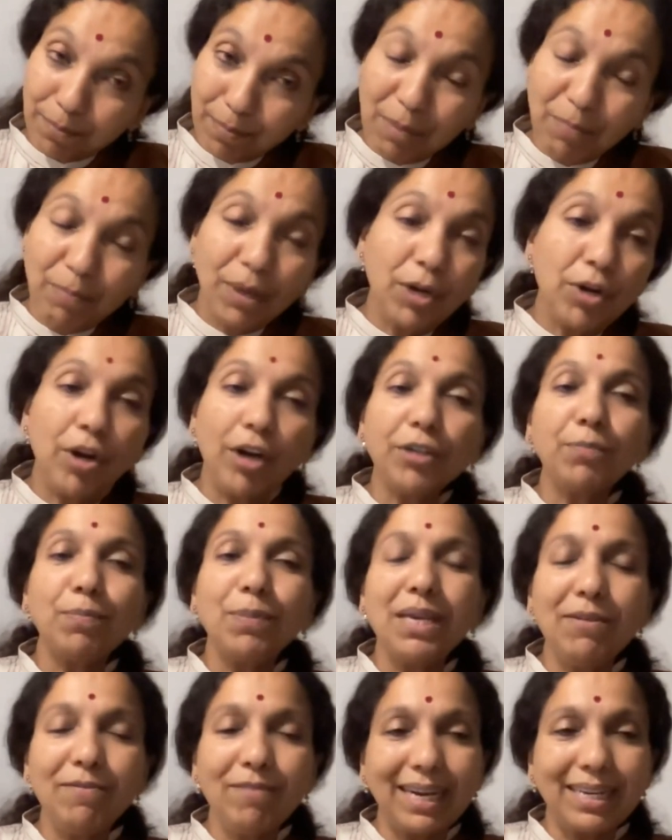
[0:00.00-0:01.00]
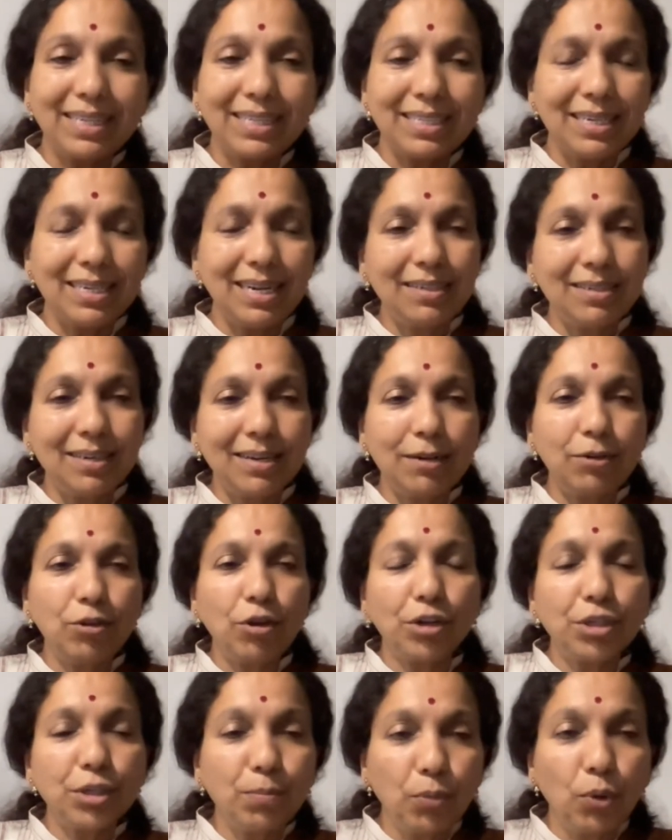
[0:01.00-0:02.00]
people not being vaccinated and
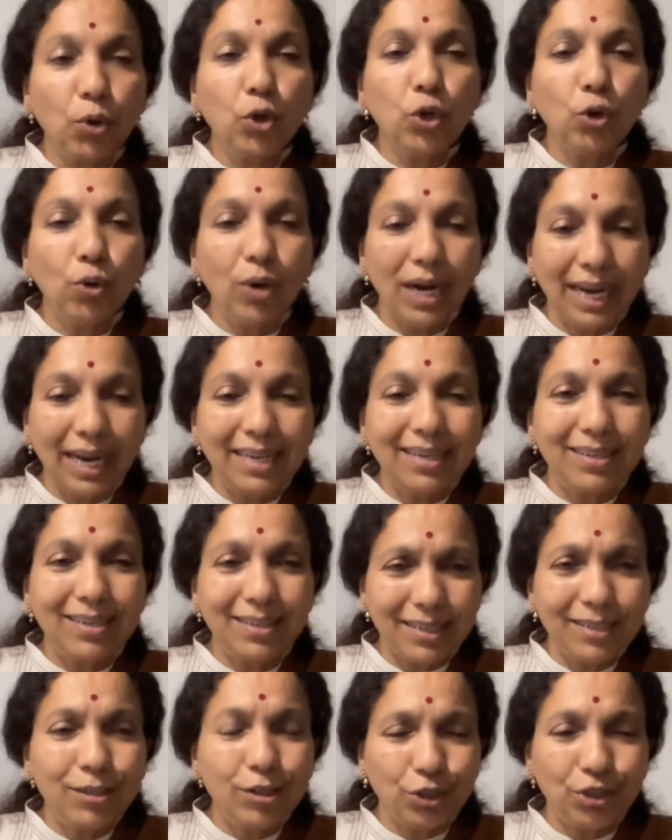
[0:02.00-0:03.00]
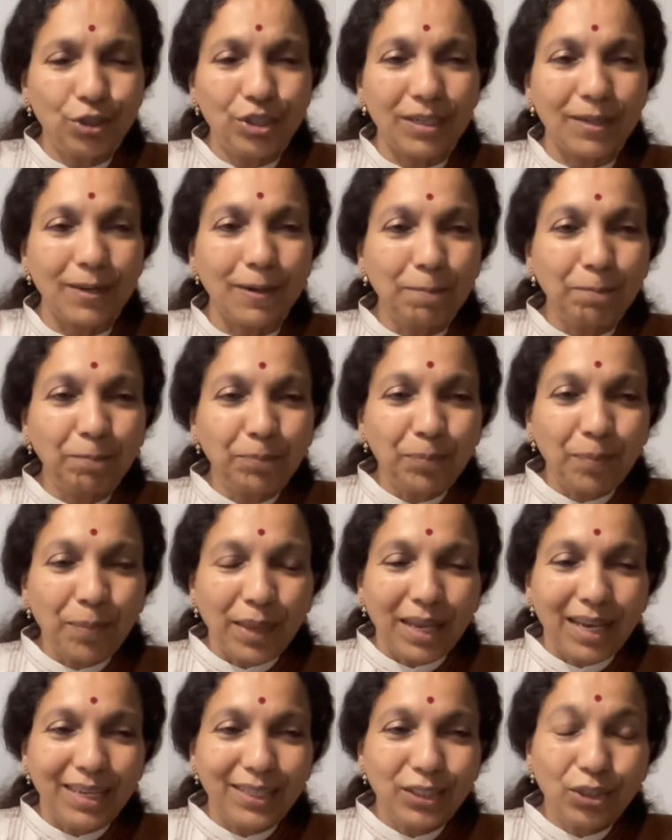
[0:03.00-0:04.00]
got a polio-like condition.
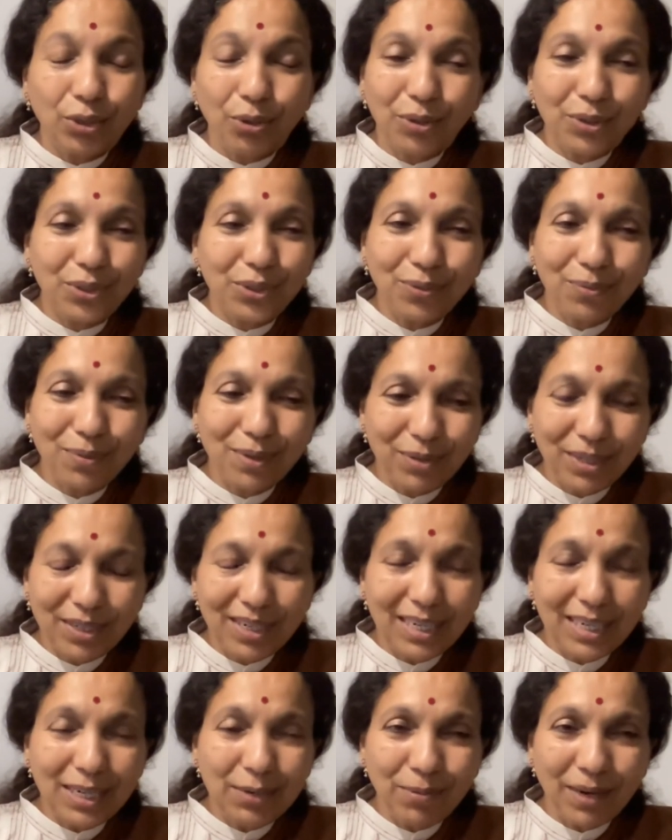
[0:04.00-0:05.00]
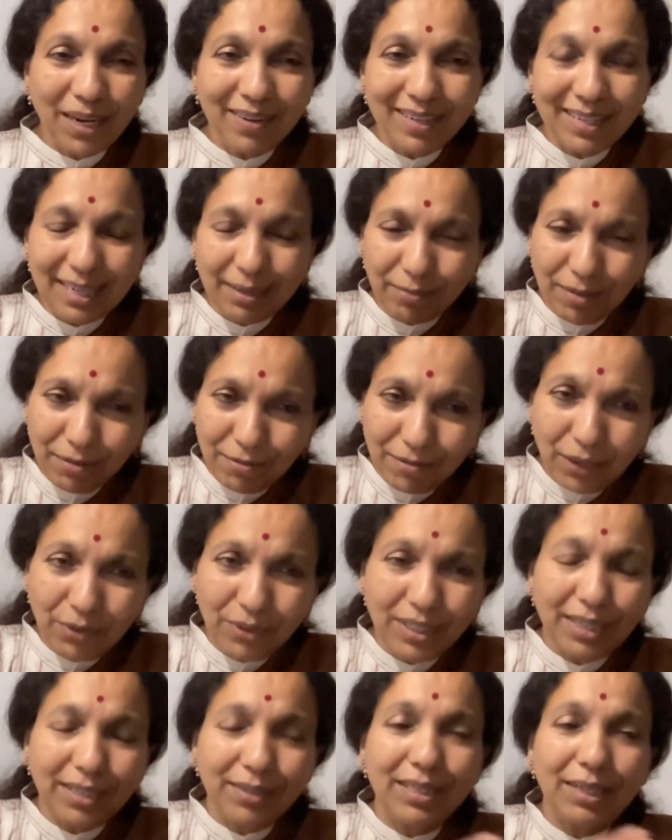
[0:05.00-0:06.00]
So we were really worried, and we
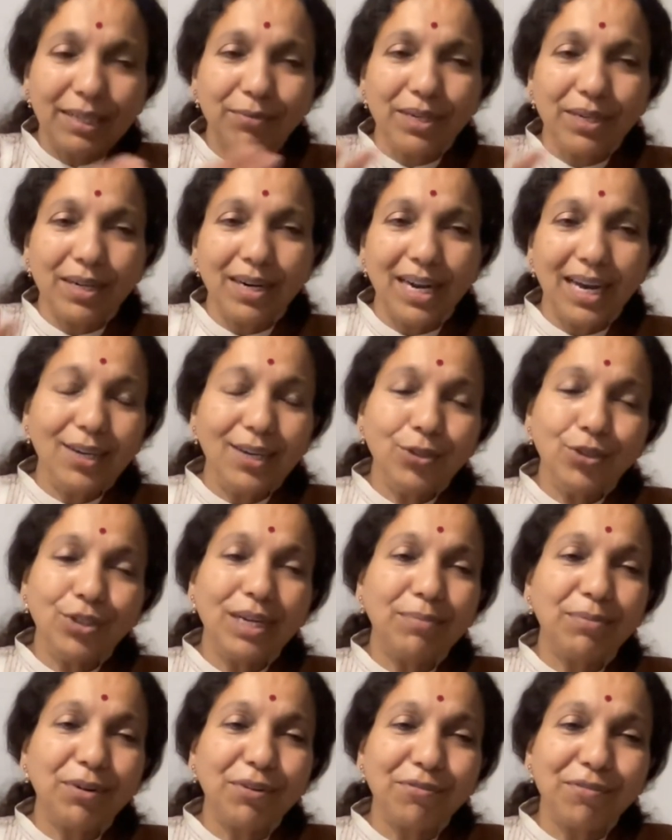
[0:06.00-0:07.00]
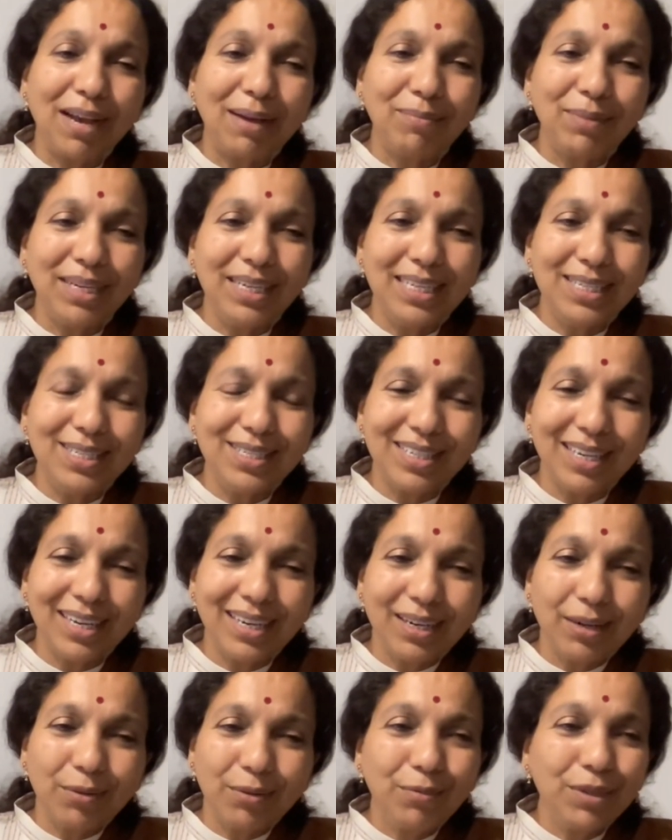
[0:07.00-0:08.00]
found that there were a large number of families
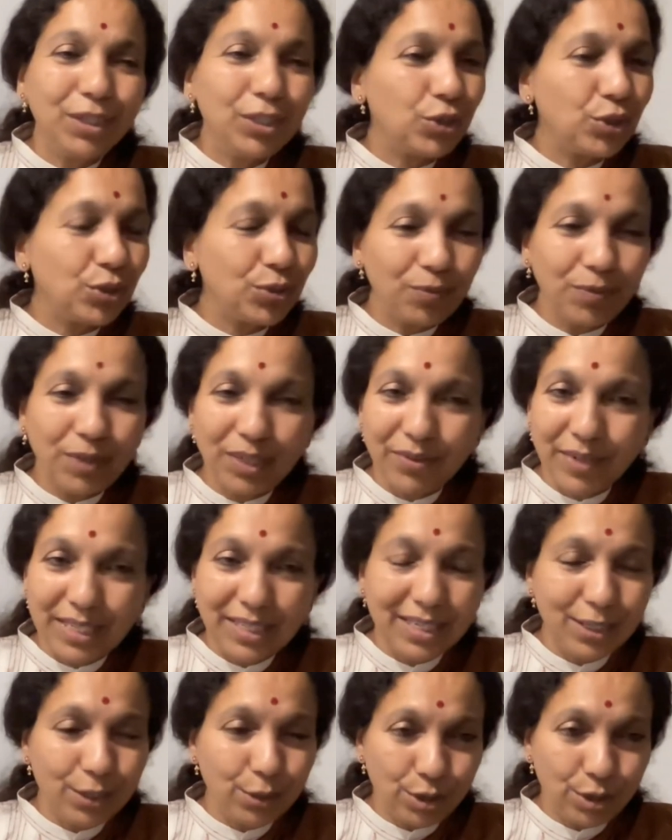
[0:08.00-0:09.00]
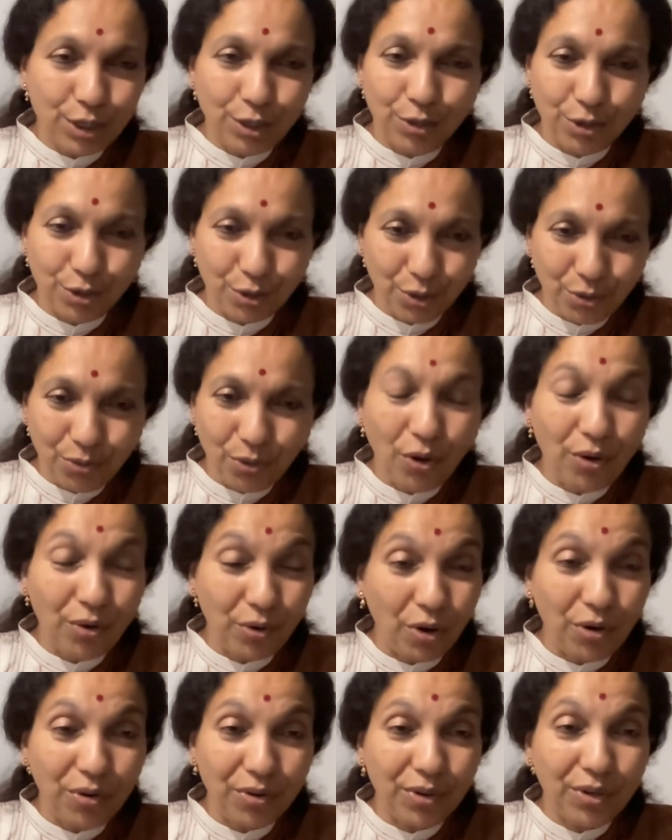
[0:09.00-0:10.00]
which were resistant to
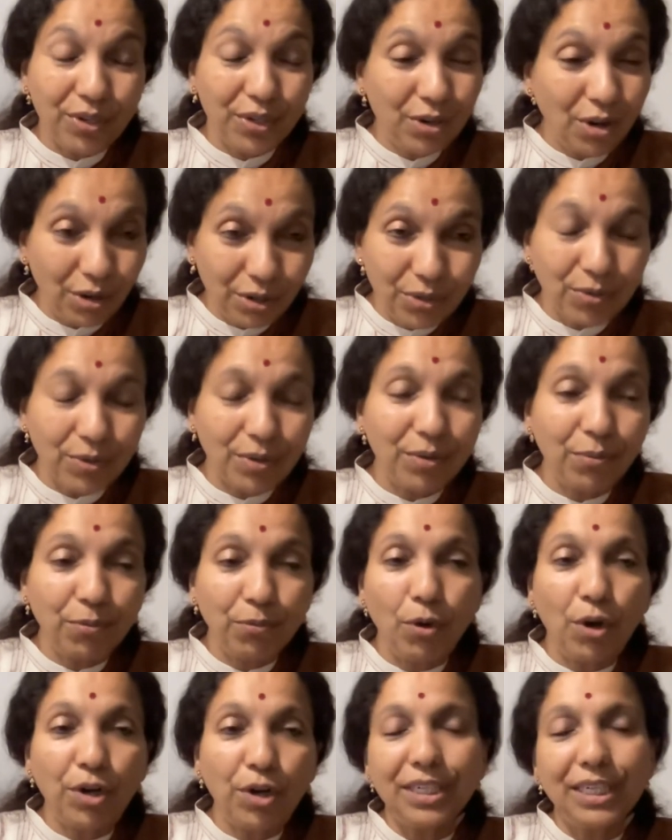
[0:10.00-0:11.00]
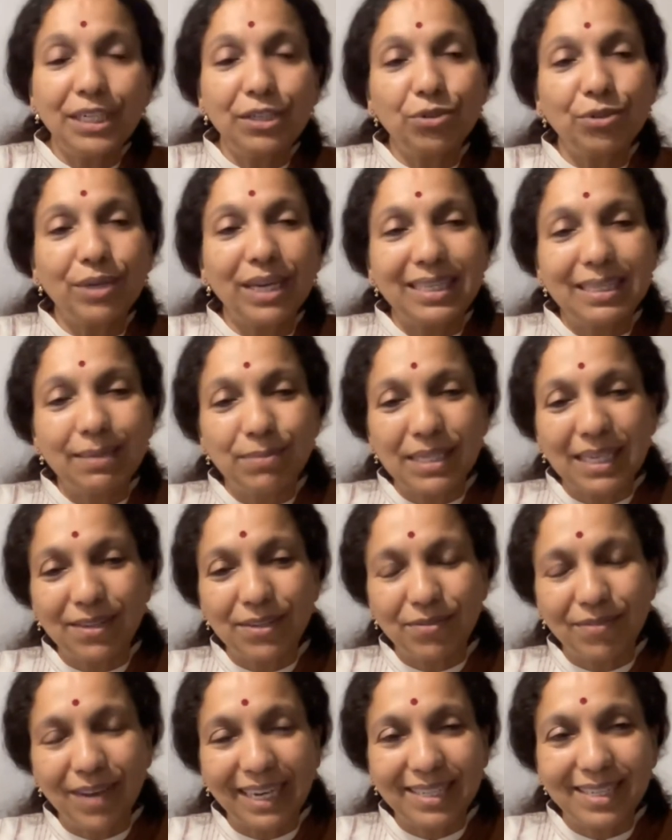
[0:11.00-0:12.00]
or not wanting to get
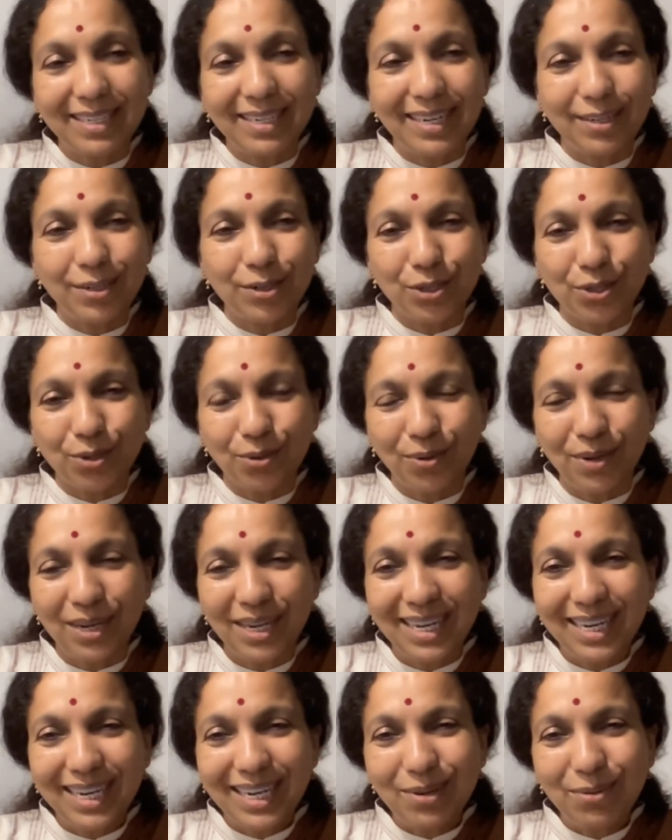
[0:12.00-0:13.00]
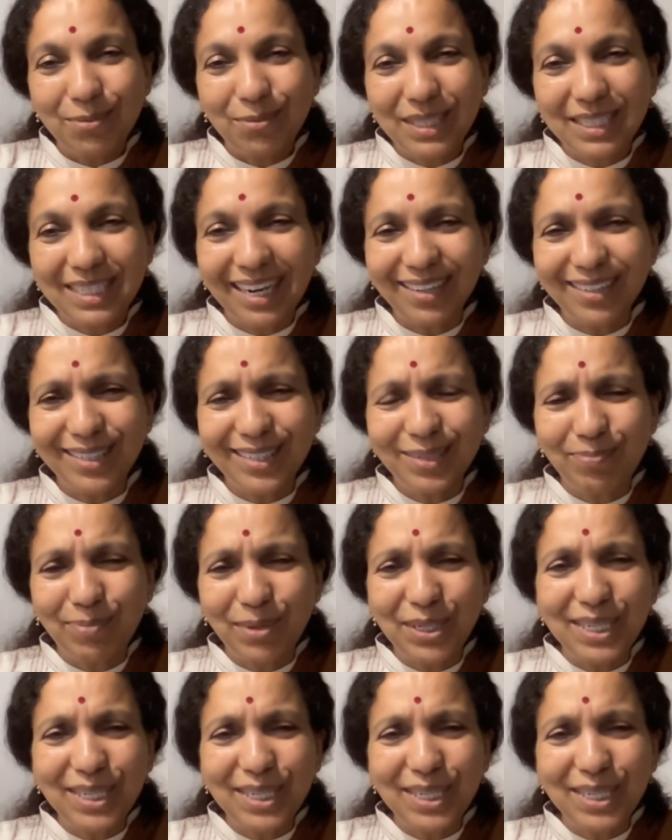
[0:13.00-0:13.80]
themselves vaccinated. So we started